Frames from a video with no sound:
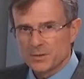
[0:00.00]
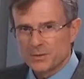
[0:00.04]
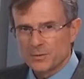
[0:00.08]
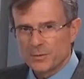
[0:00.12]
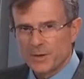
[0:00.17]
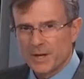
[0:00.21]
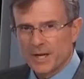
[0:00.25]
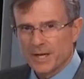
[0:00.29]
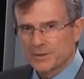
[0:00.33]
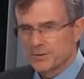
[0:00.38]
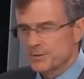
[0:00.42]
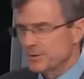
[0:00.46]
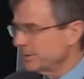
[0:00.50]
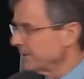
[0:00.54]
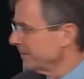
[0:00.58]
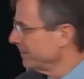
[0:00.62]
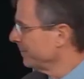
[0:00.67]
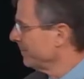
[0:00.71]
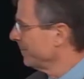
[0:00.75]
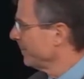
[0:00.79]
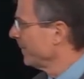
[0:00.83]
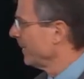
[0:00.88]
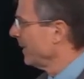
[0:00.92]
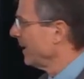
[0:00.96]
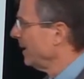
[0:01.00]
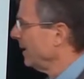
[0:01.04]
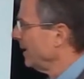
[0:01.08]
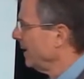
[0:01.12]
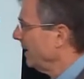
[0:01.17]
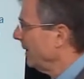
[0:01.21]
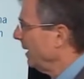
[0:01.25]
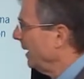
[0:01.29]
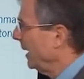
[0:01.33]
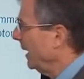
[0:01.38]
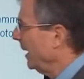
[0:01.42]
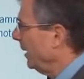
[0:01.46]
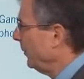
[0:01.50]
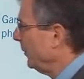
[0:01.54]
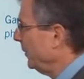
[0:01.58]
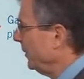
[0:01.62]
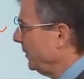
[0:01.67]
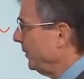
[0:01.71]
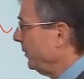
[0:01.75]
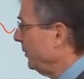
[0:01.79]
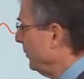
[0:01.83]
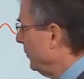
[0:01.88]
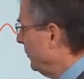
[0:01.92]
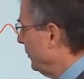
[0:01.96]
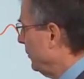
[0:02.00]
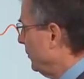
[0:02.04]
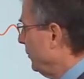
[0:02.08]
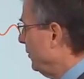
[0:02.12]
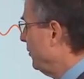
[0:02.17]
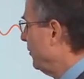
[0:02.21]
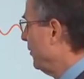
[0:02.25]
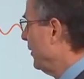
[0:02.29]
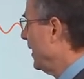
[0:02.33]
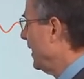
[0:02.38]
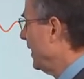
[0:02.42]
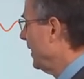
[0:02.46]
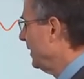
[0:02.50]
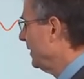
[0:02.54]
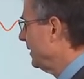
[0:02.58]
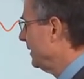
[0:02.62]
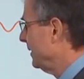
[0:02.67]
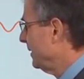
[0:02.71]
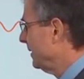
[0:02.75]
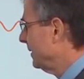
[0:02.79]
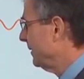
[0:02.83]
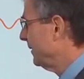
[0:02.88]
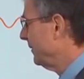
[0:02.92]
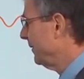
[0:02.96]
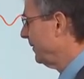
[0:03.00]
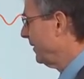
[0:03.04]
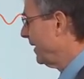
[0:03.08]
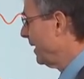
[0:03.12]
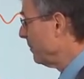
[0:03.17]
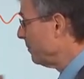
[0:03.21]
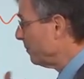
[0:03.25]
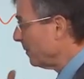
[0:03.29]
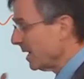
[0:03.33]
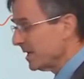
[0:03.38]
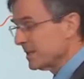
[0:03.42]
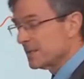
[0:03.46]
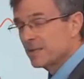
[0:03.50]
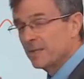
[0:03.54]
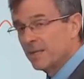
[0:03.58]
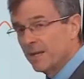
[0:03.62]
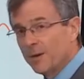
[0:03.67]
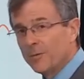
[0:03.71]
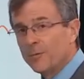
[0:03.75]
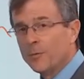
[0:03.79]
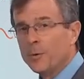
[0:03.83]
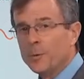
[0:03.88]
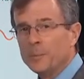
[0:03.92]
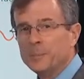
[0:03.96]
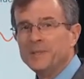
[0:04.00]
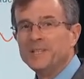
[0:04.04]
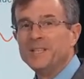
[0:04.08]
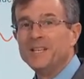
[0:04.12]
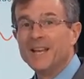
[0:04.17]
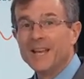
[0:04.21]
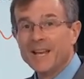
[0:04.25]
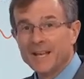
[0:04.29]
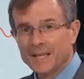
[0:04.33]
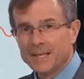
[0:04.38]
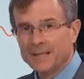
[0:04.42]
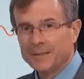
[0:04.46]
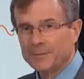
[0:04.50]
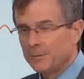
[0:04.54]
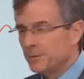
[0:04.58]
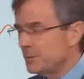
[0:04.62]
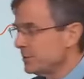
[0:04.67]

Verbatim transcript: direction, and we, do, we find they must therefore be negatively